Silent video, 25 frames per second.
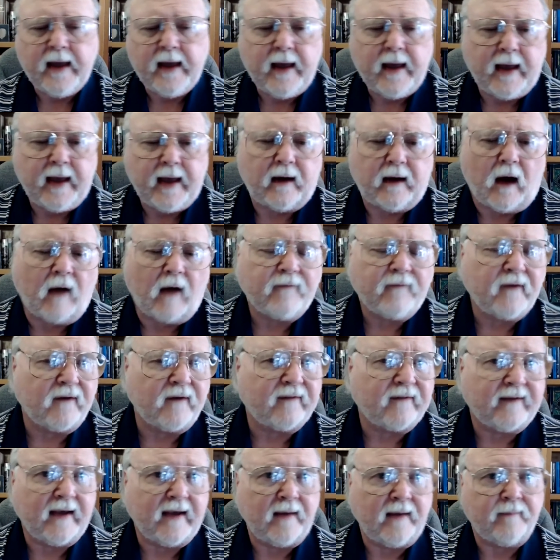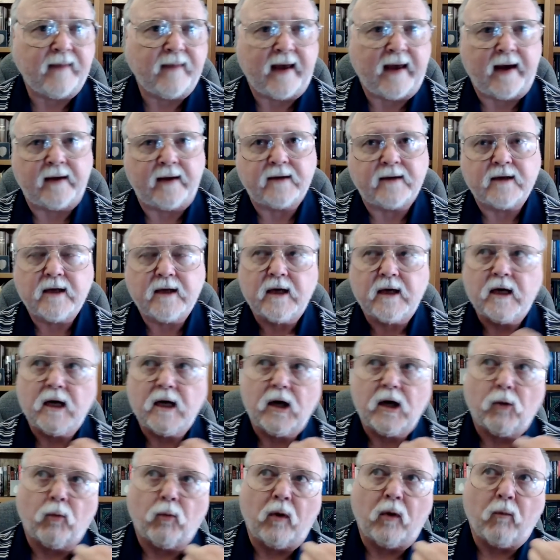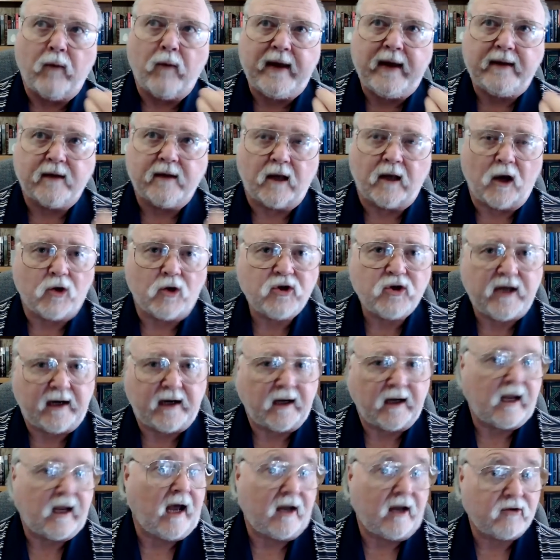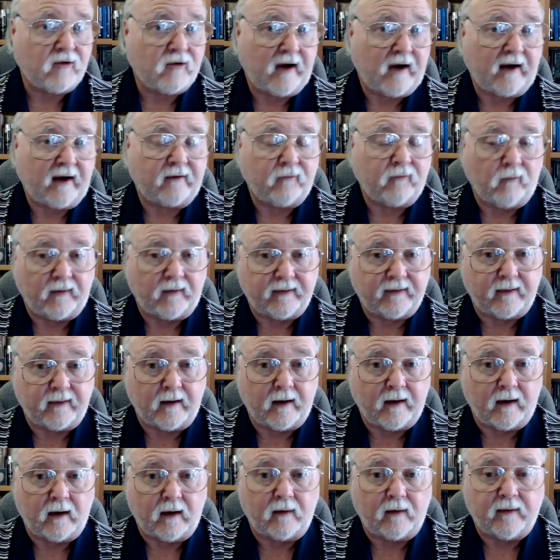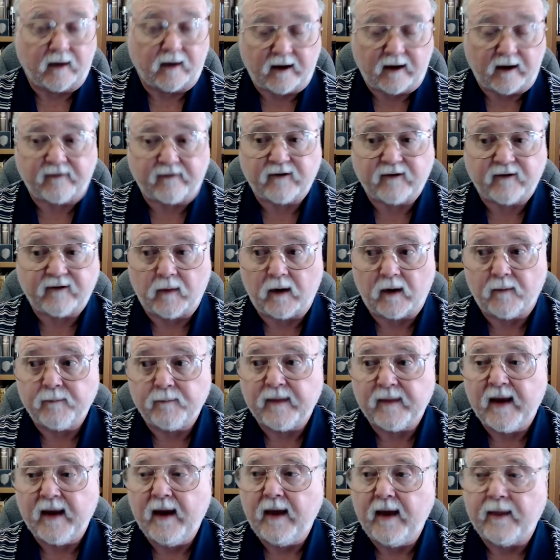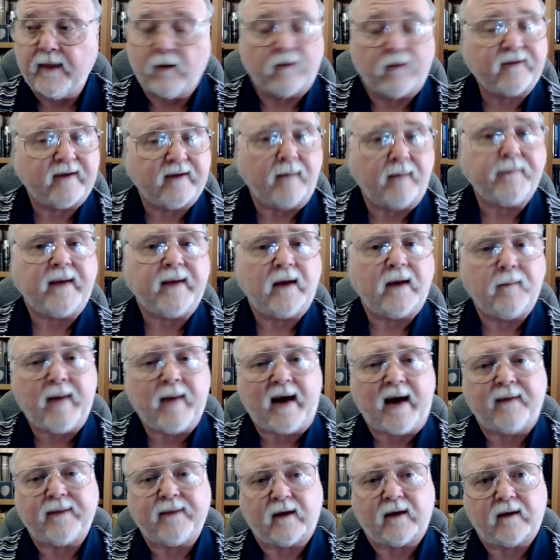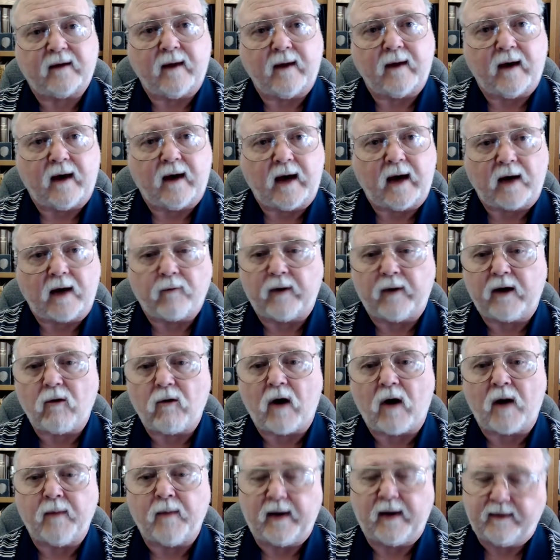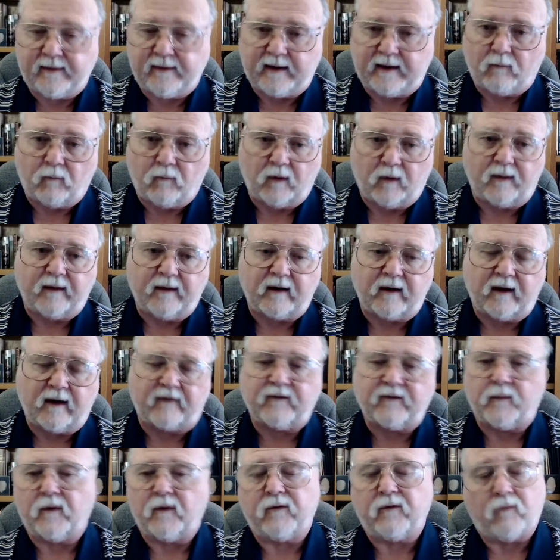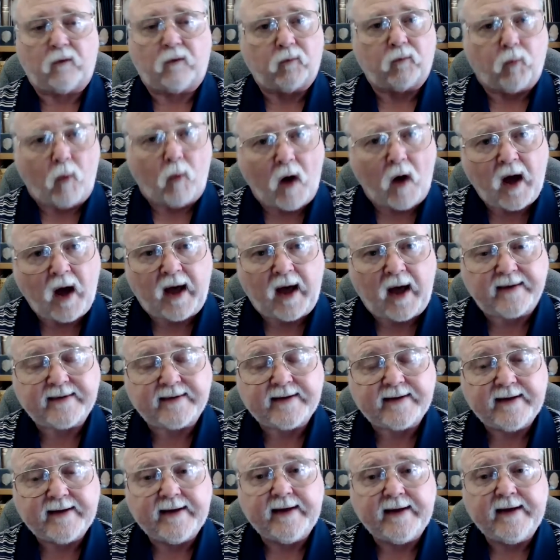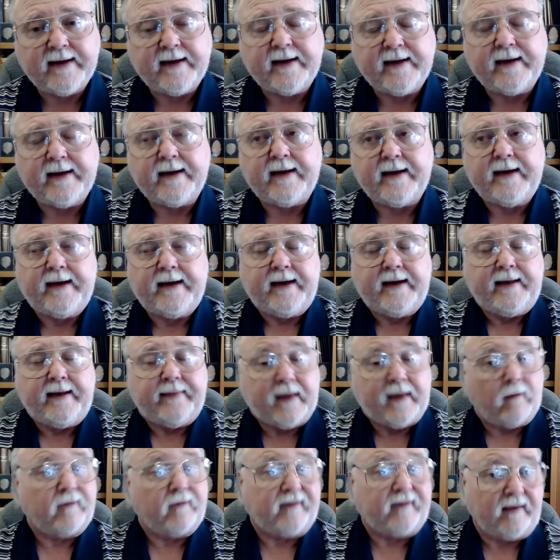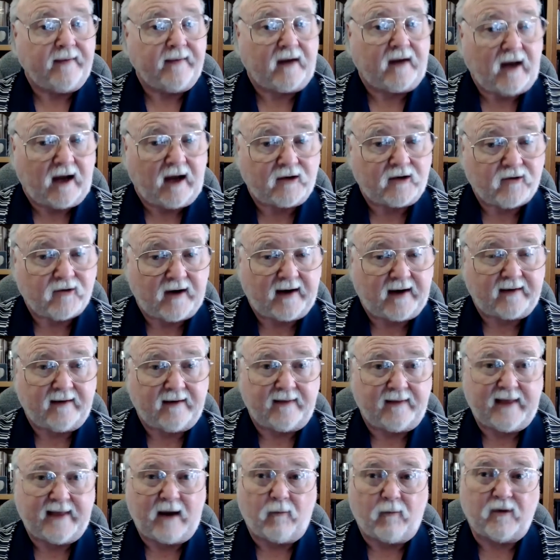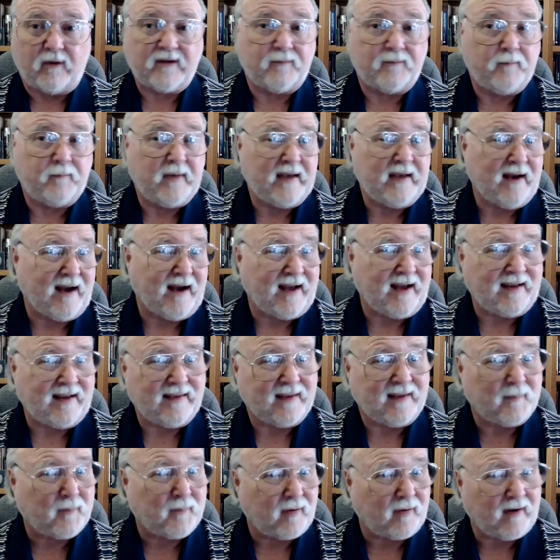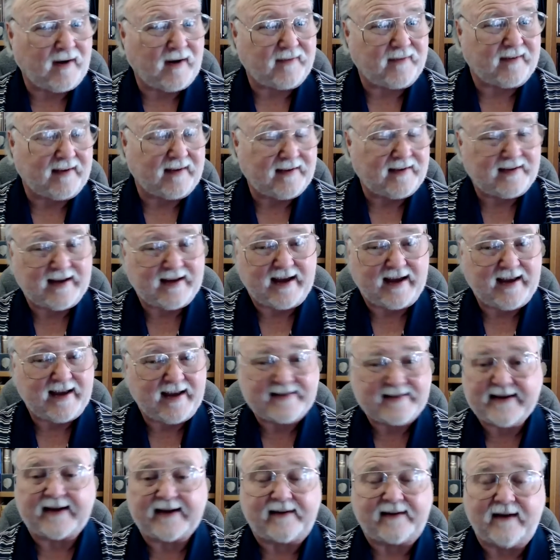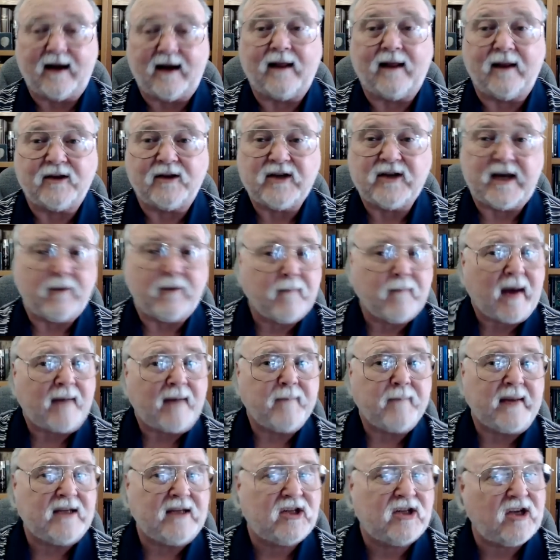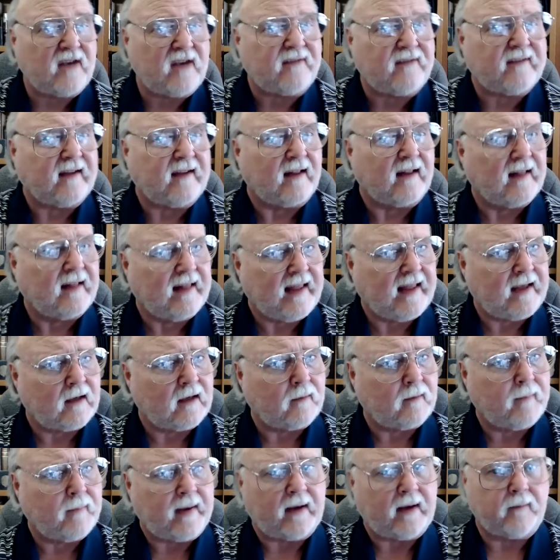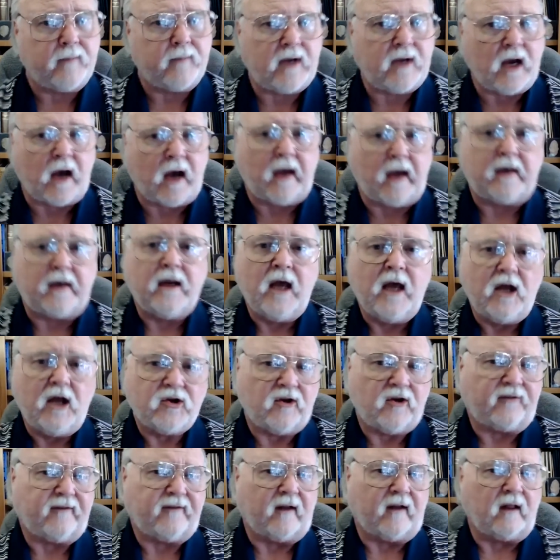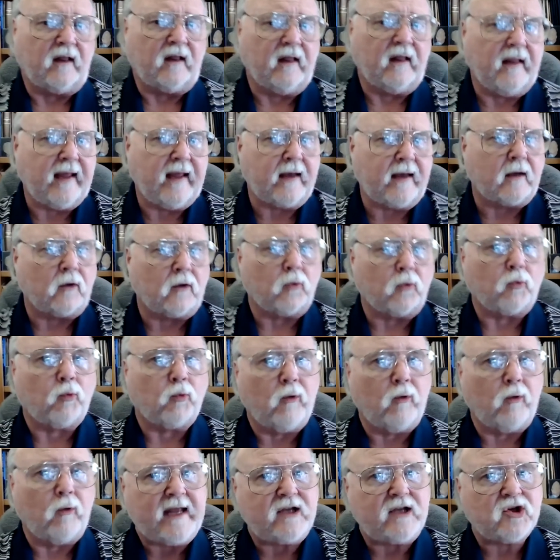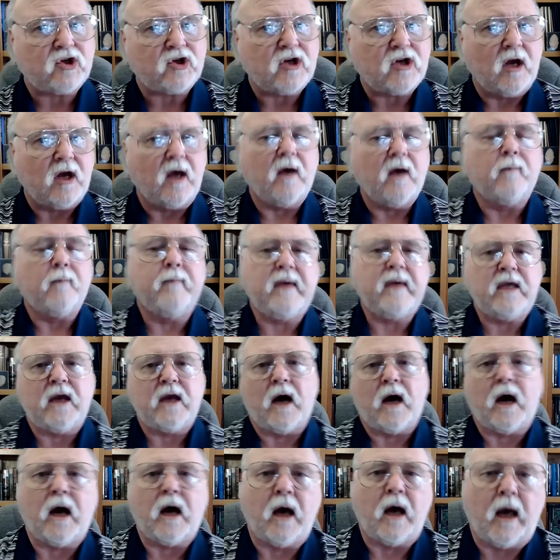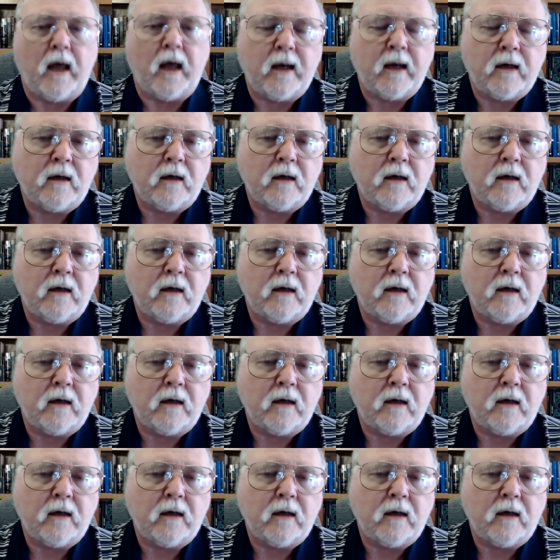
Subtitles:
it often seemed that when we negotiated contracts with the customer, there was something about a requirement that one of the customers would want that was in the contract that was beyond the present day technology. It might be just a little bit beyond, just a little reach beyond.